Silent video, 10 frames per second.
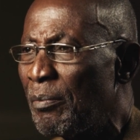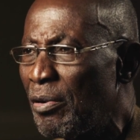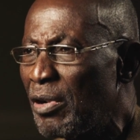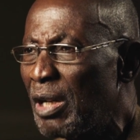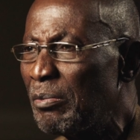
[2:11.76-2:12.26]

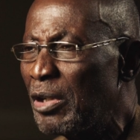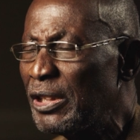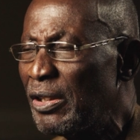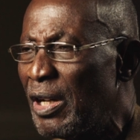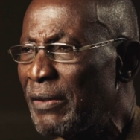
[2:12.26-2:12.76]
Program
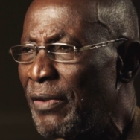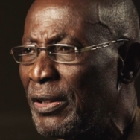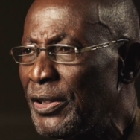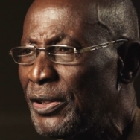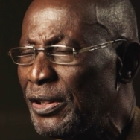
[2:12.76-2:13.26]
monitoring and
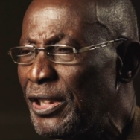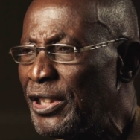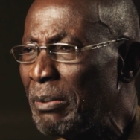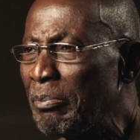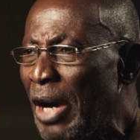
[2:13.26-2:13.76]
evaluation
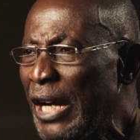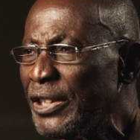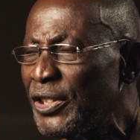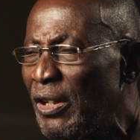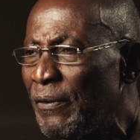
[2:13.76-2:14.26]
is a
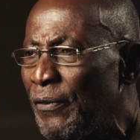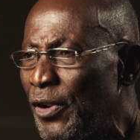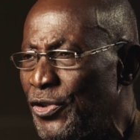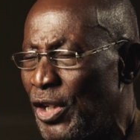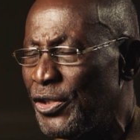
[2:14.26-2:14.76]
branch of
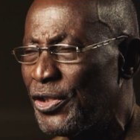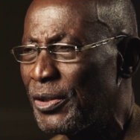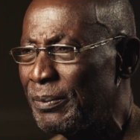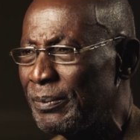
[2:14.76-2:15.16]
research